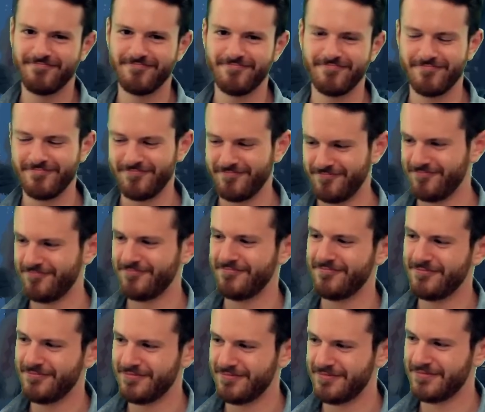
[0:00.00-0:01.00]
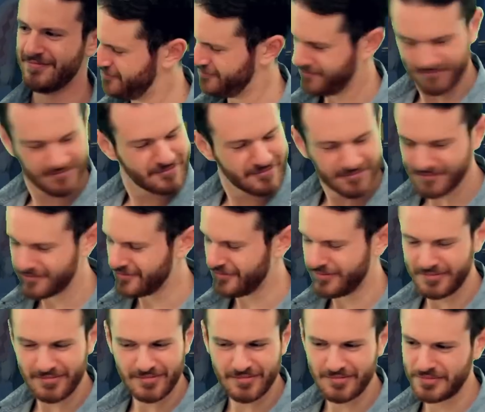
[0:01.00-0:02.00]

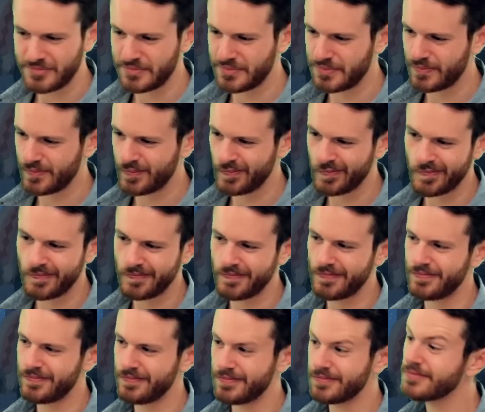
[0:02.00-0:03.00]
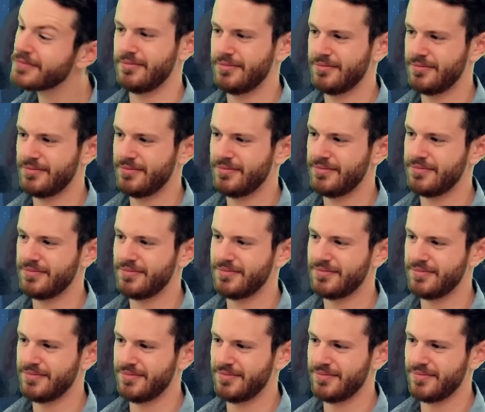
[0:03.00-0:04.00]

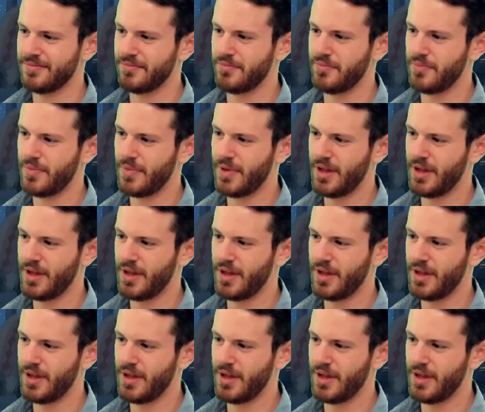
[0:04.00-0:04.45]
The person shown says nothing.